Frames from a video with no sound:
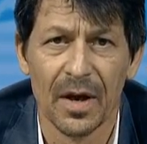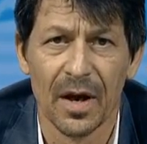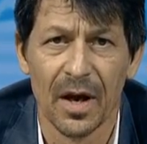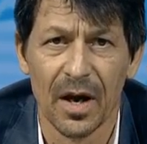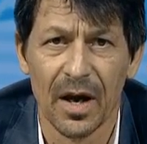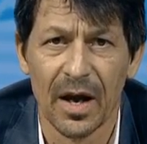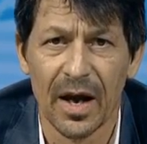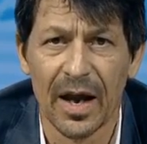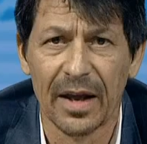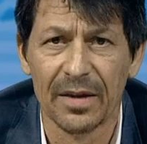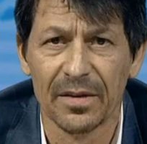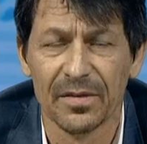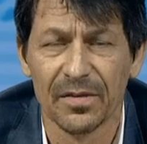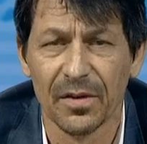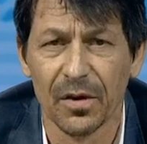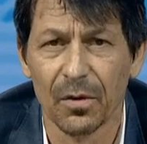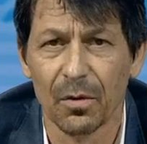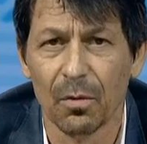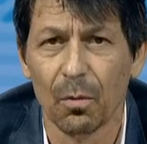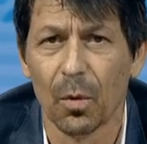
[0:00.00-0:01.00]
And
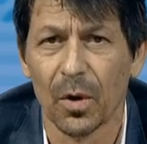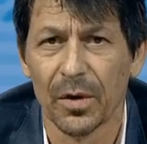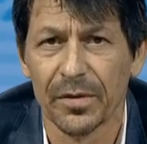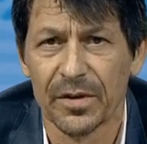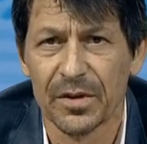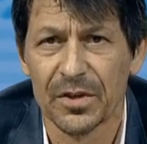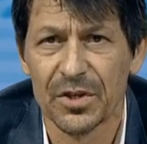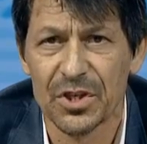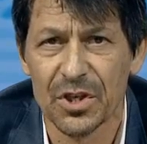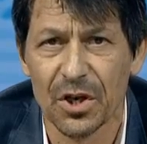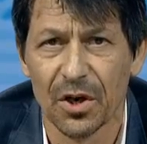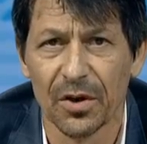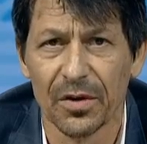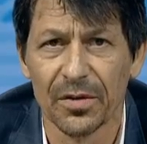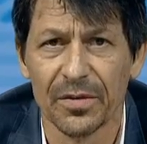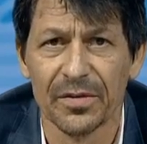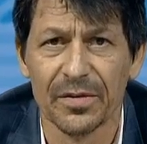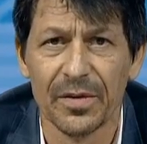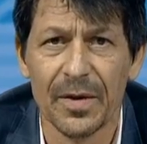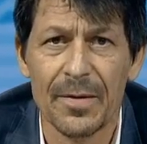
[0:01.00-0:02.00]
so what this
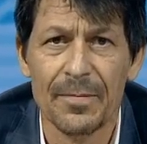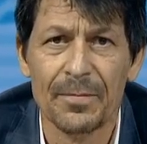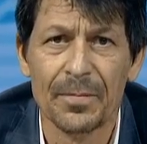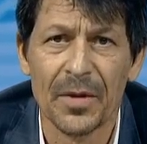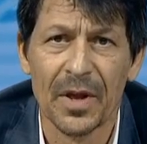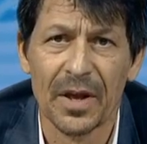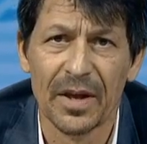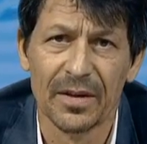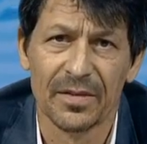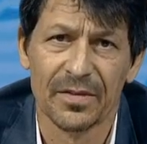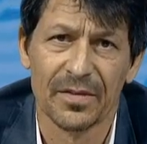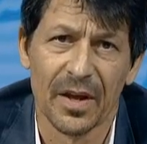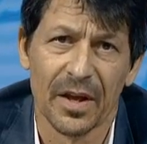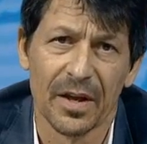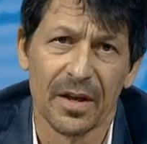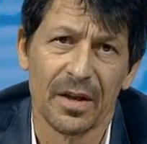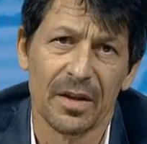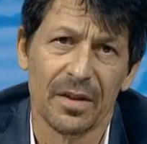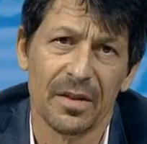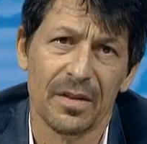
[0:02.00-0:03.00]
shows is
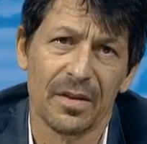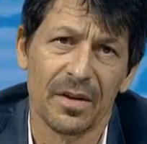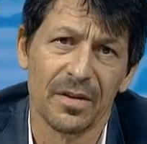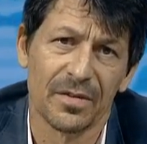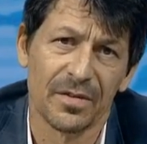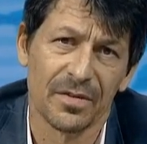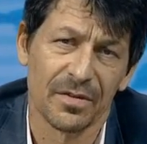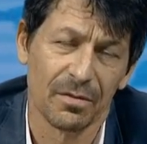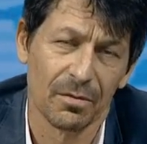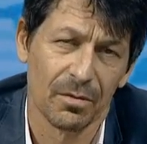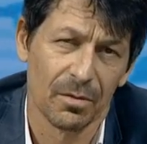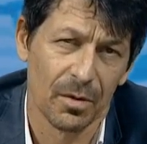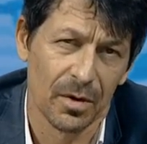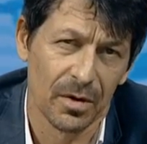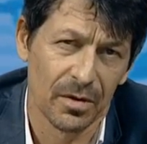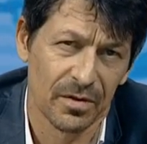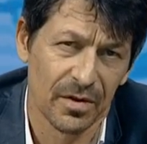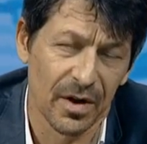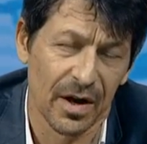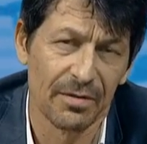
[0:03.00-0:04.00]
that this
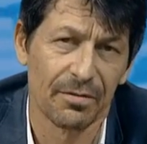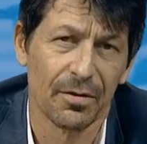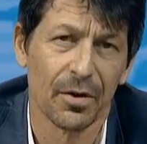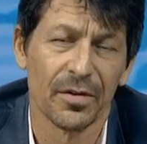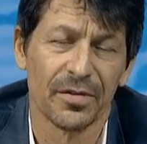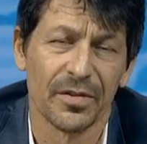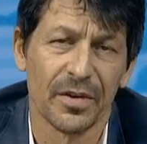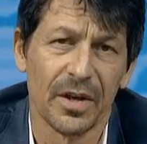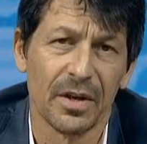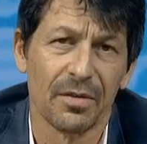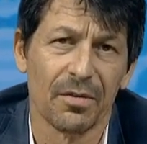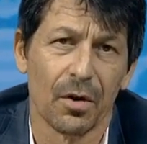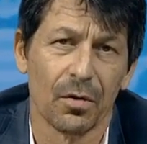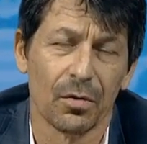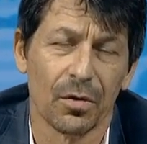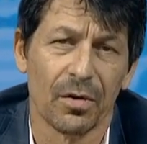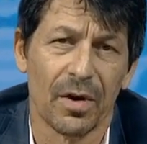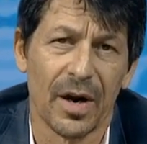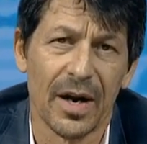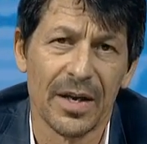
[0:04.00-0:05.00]
diversity of
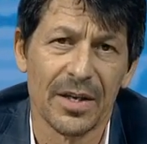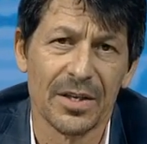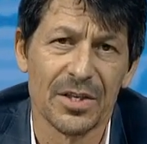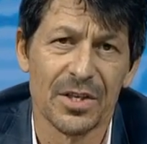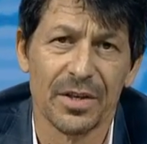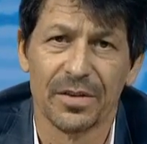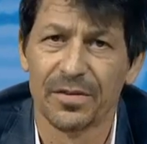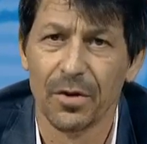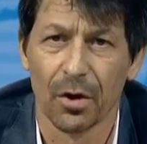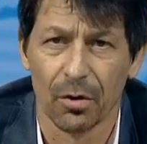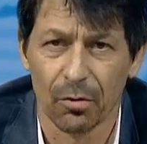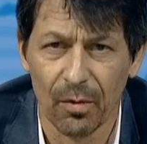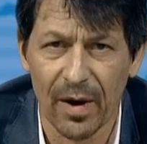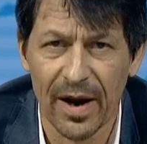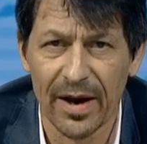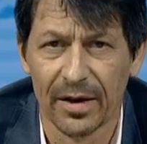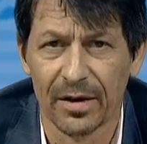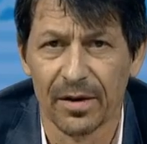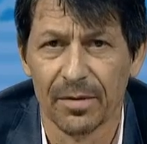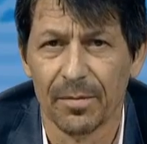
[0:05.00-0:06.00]
older age is not
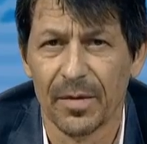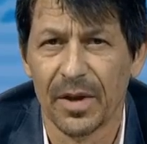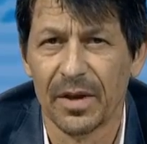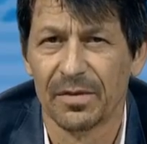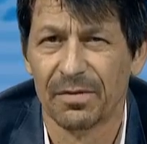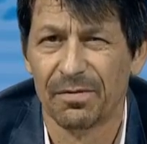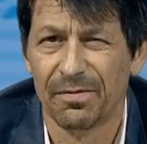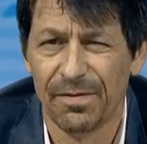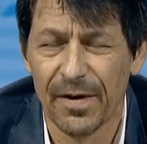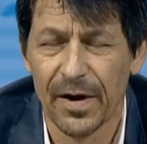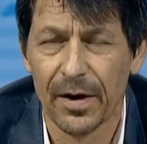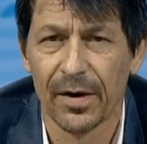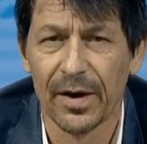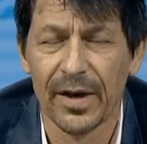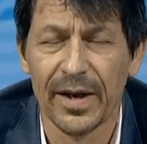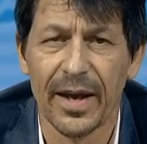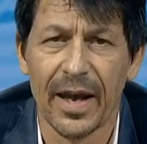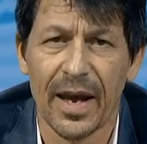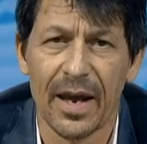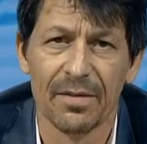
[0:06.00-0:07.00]
random. It's
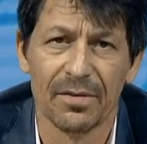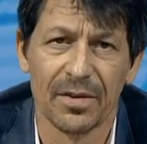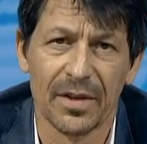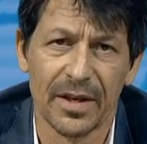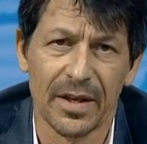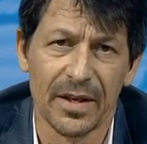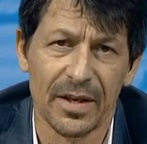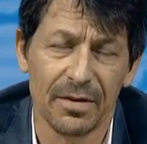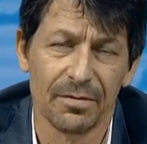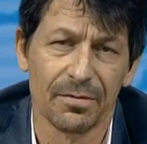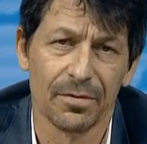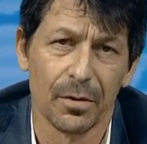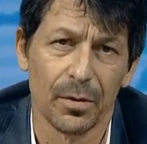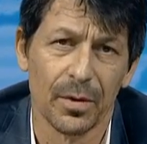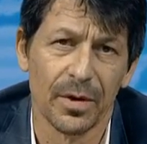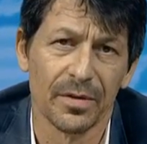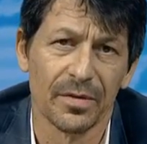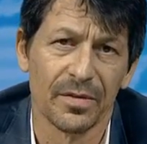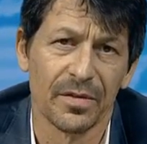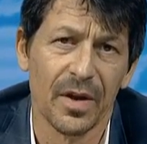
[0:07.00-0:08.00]
very heavily
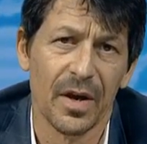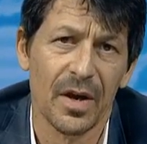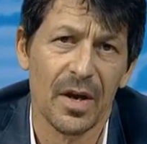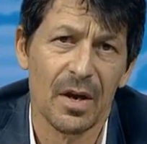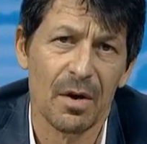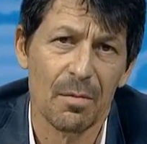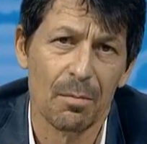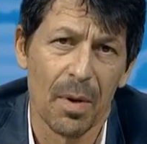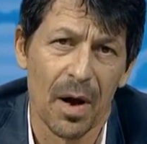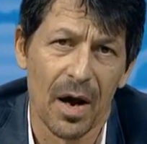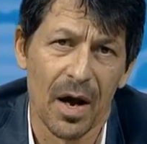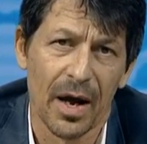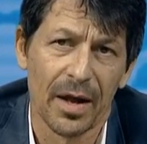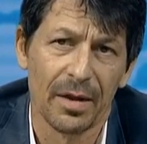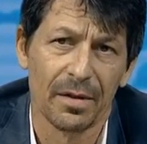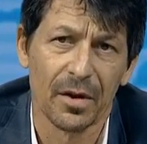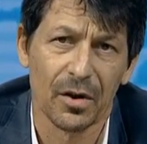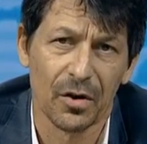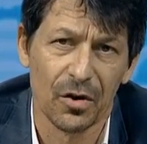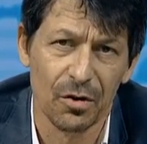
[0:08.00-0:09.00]
influenced
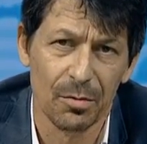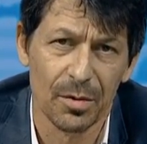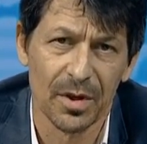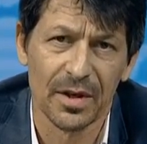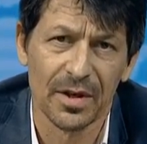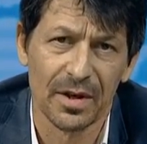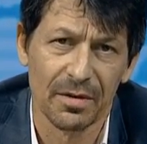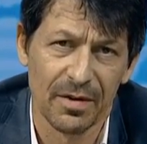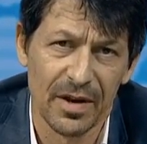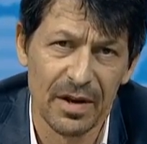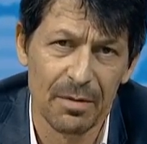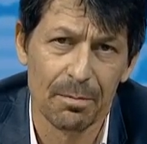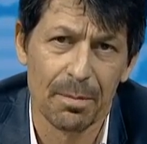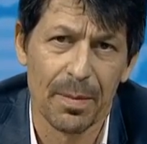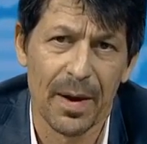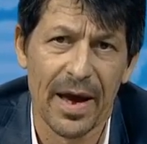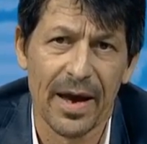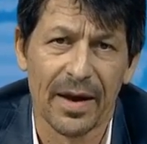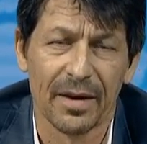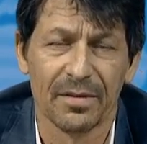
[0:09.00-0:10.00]
by the cumulative
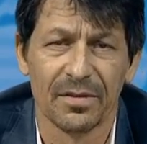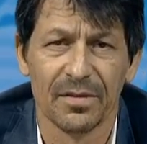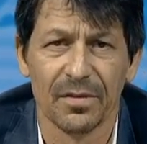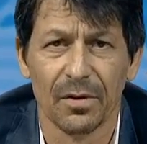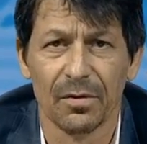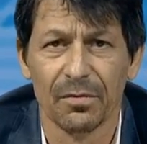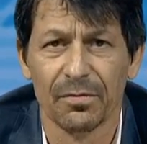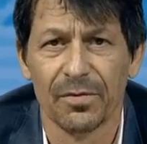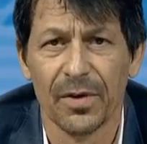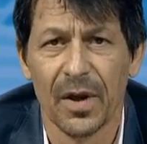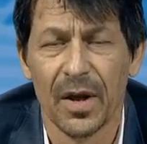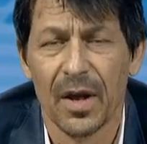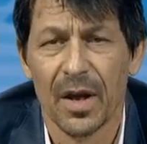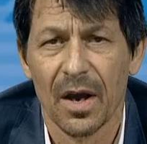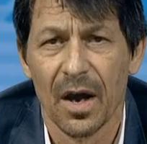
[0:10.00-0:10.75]
impacts of